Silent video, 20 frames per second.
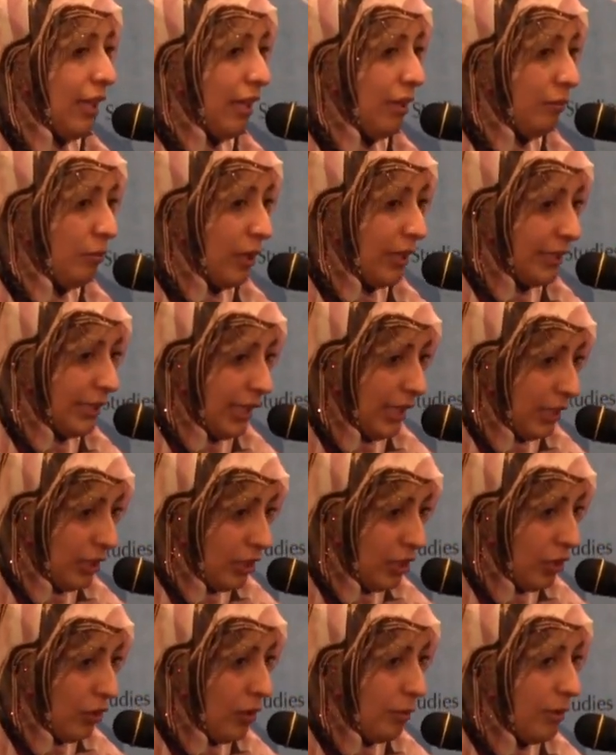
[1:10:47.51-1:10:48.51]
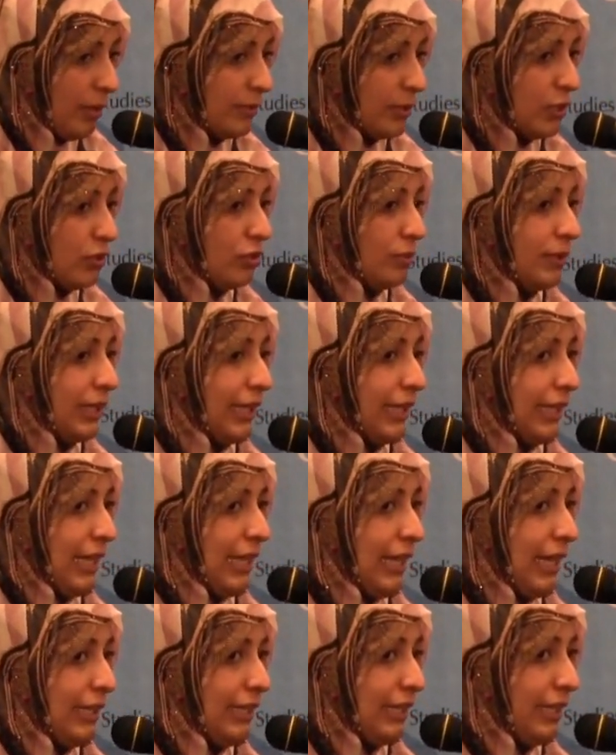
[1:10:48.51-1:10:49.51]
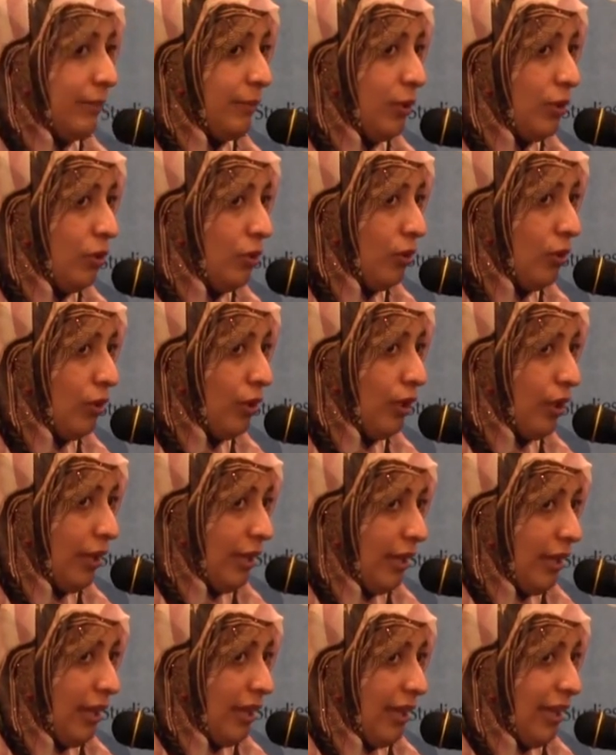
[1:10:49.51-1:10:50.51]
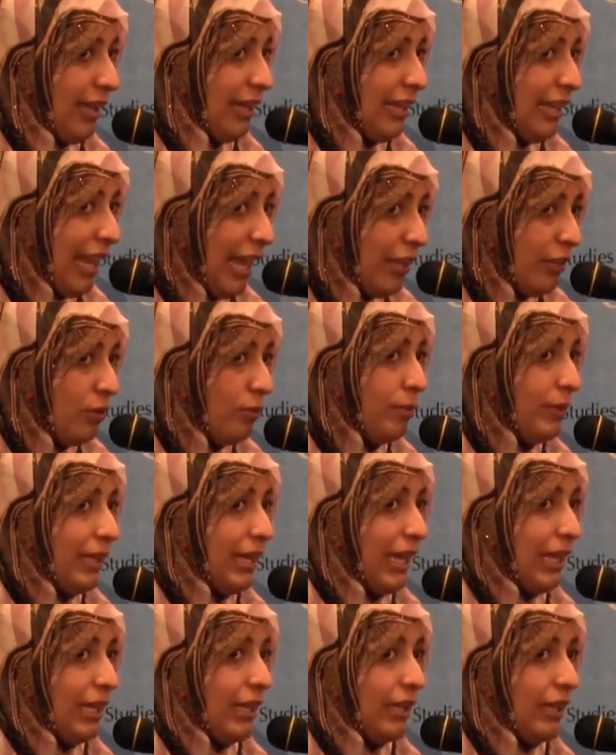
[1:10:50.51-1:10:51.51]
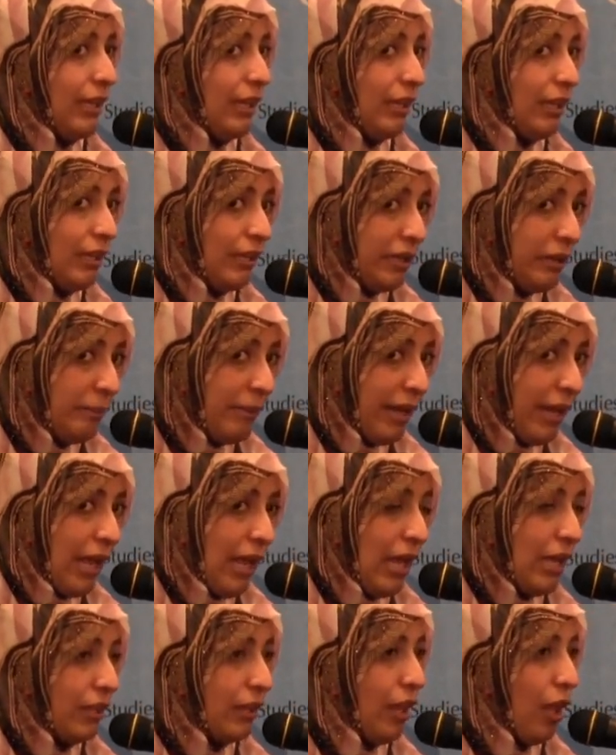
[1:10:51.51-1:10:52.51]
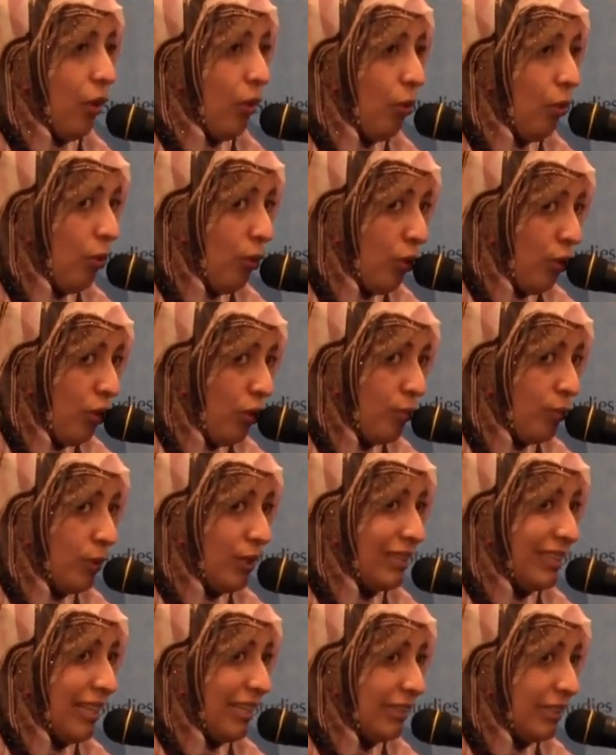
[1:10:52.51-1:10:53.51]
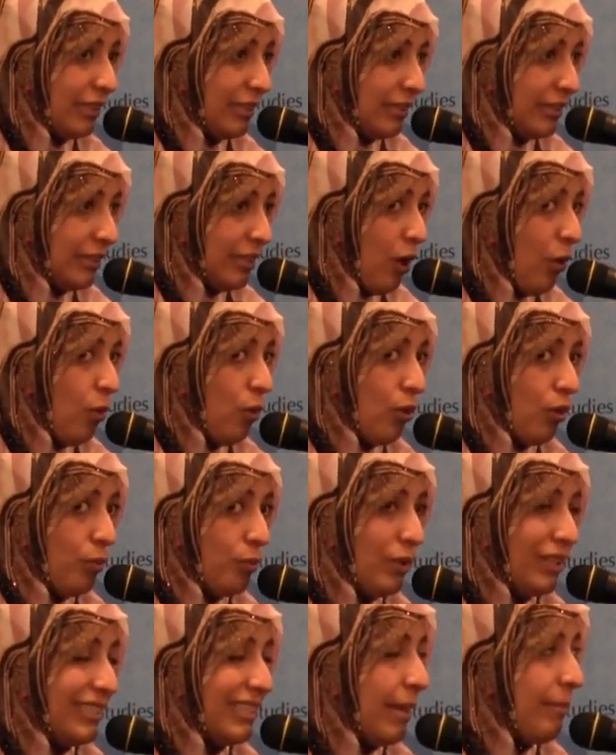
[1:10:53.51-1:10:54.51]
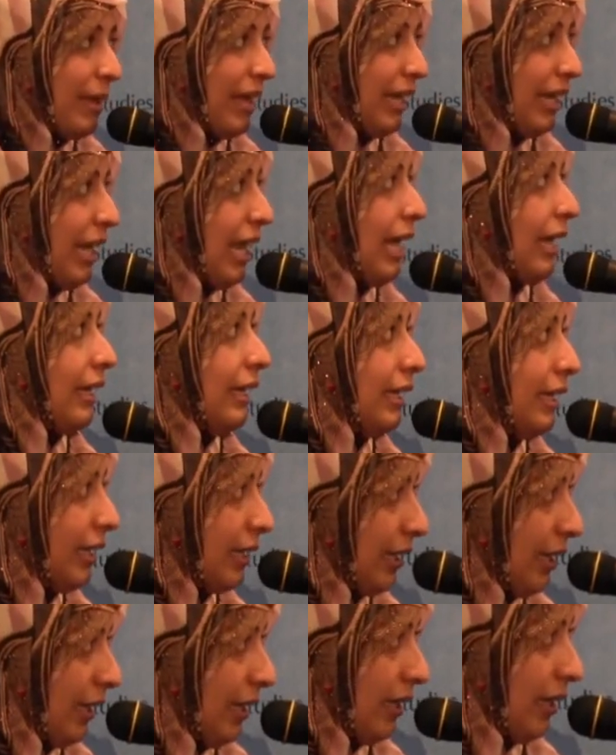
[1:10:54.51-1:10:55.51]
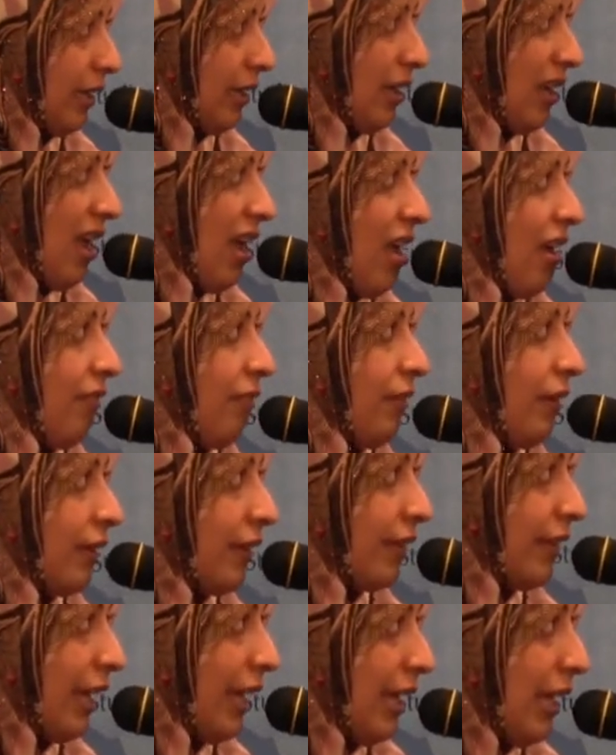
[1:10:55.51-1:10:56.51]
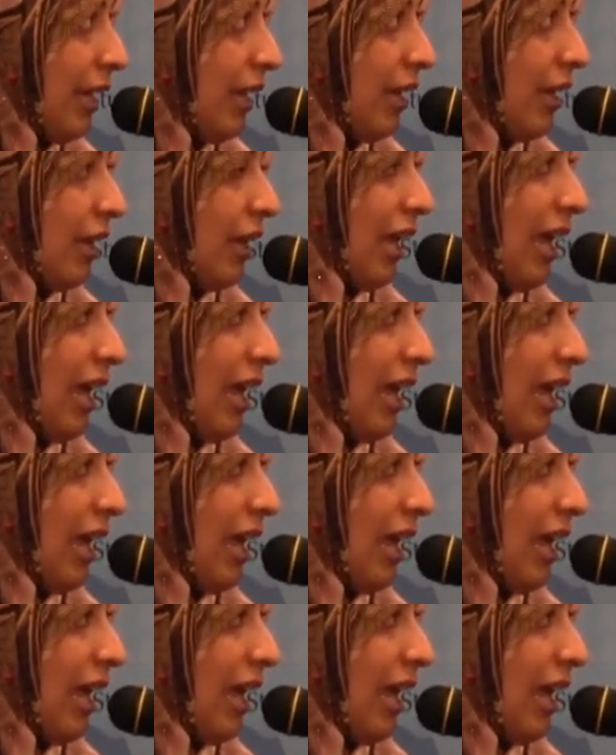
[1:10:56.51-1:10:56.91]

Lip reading: I always say this, I'm sure you felt it in my speech, women cannot do a real